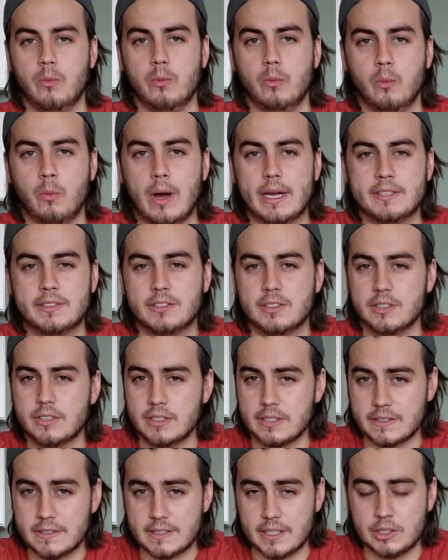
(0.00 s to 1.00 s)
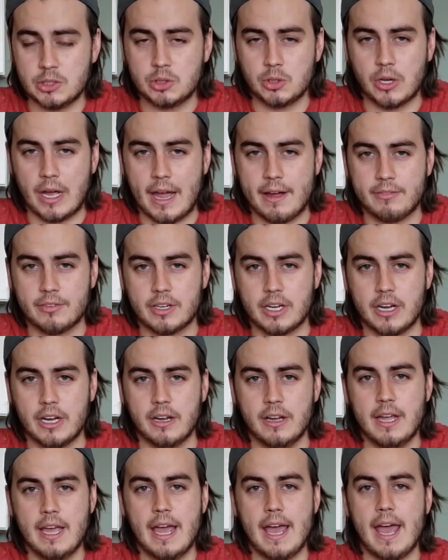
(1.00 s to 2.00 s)
Western to Central
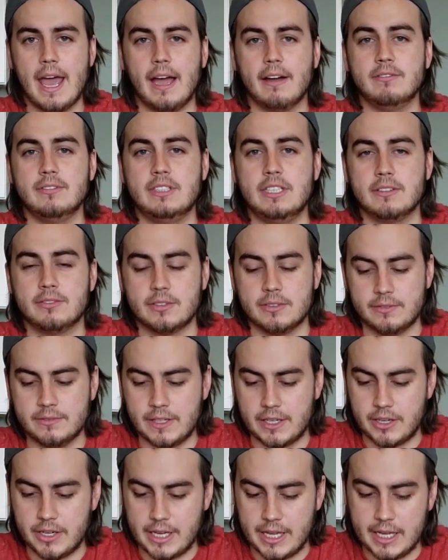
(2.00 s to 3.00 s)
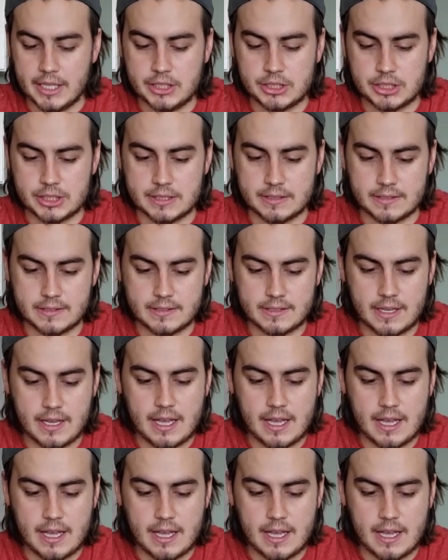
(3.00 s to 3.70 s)
Africa have different variations.